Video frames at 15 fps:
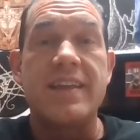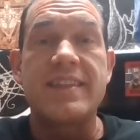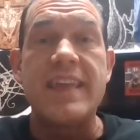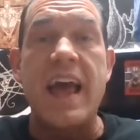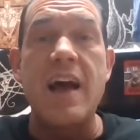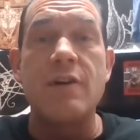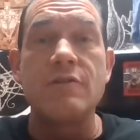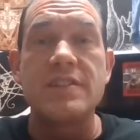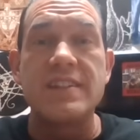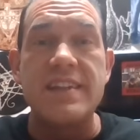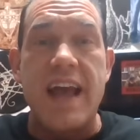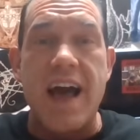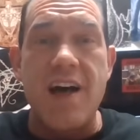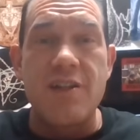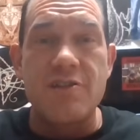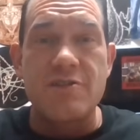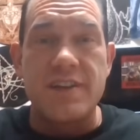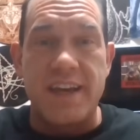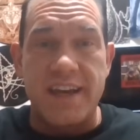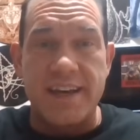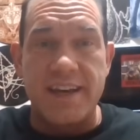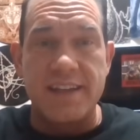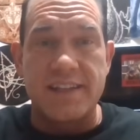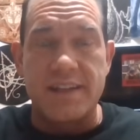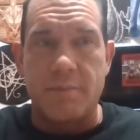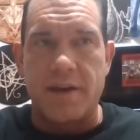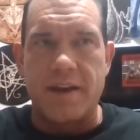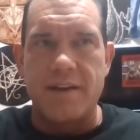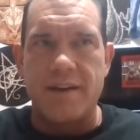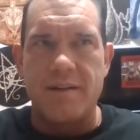Thousand dollar tickets. I'm
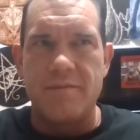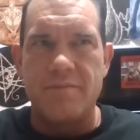like,